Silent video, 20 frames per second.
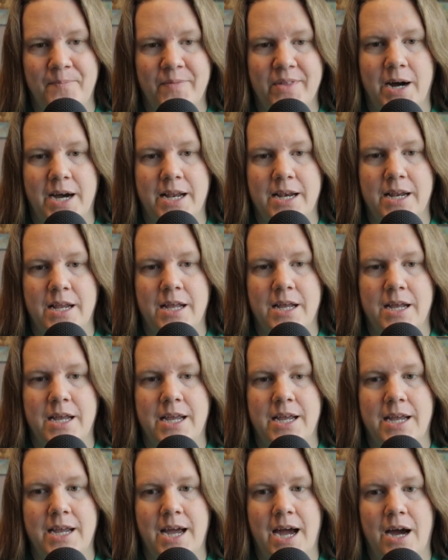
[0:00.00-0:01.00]
But
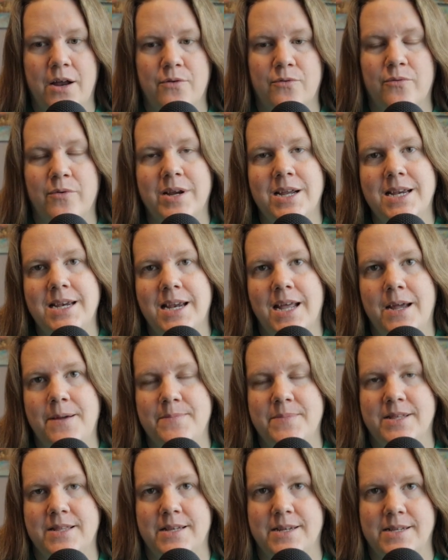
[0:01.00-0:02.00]
he had
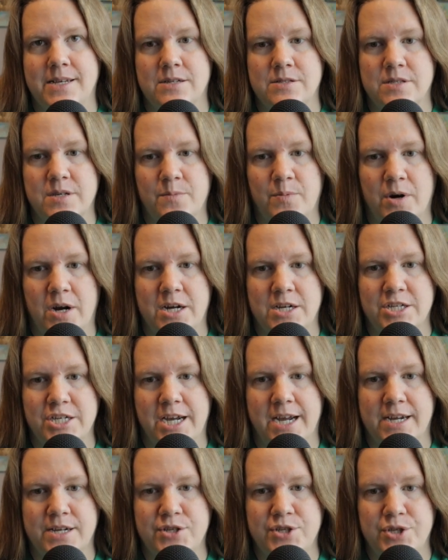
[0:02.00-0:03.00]
renamed the Delta
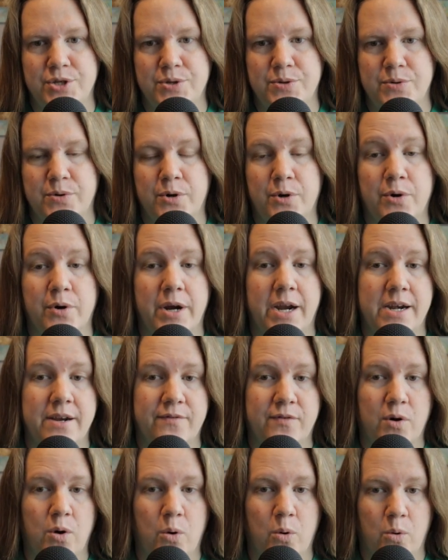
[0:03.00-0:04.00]
Project to
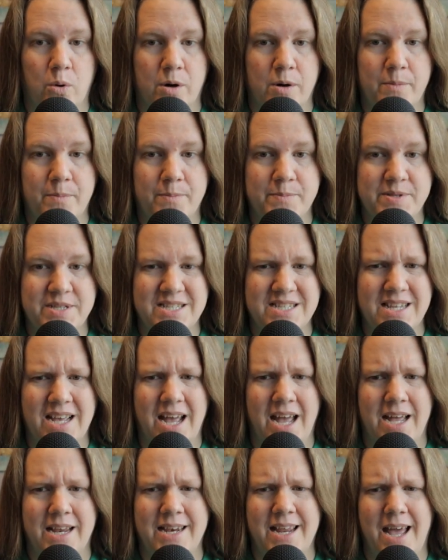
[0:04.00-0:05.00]
Creative Corpse
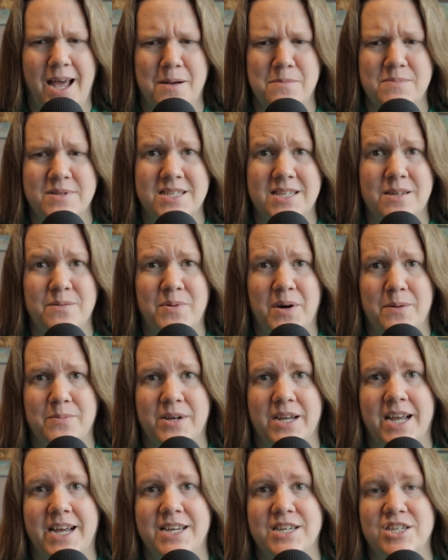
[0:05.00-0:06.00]
and MC
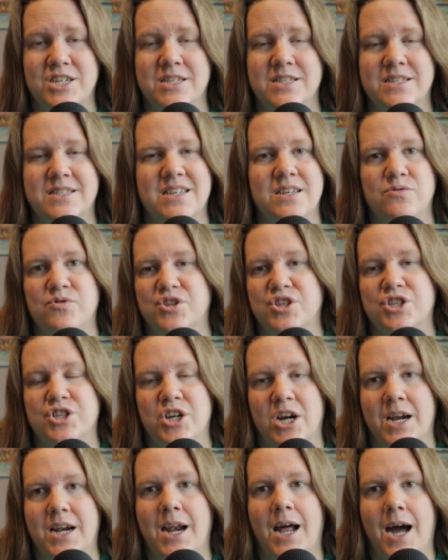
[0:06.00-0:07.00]
Publications. He was just
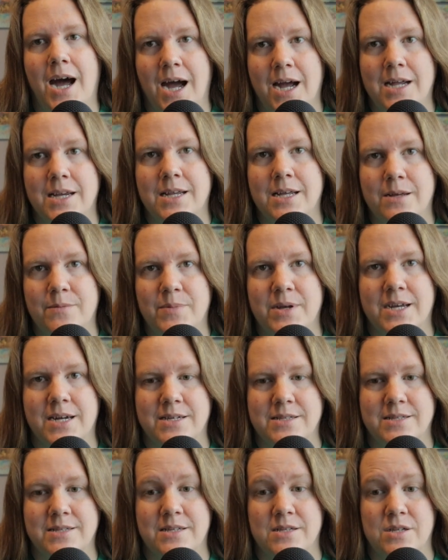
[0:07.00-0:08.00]
trying to hide it
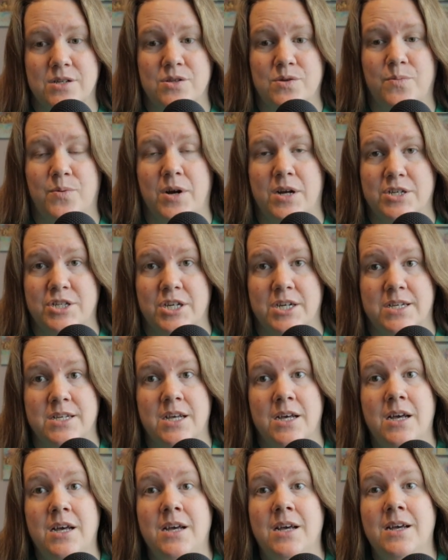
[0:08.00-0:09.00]
because the Delta Project,
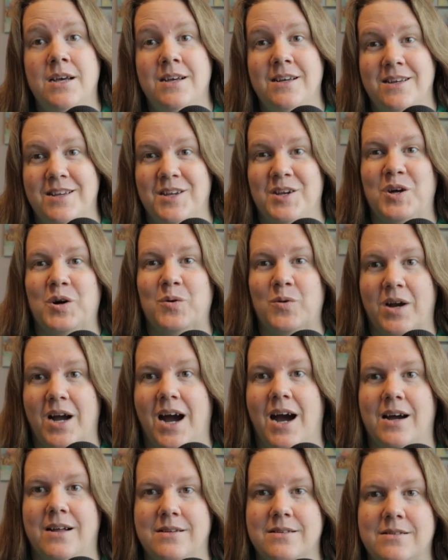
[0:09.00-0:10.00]
you know,
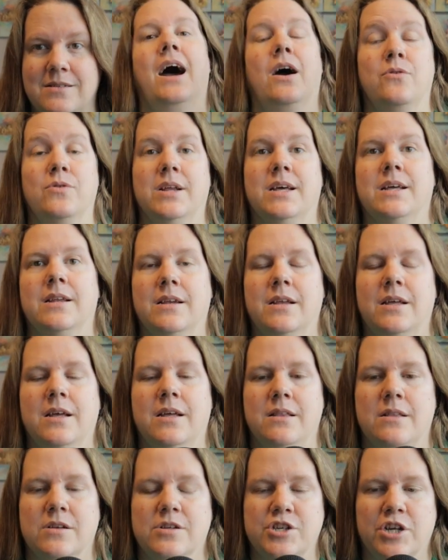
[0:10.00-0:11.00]
got outed
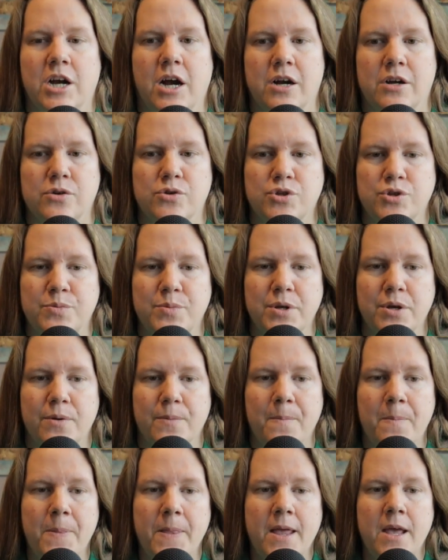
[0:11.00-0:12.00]
in the Chicago Tribune.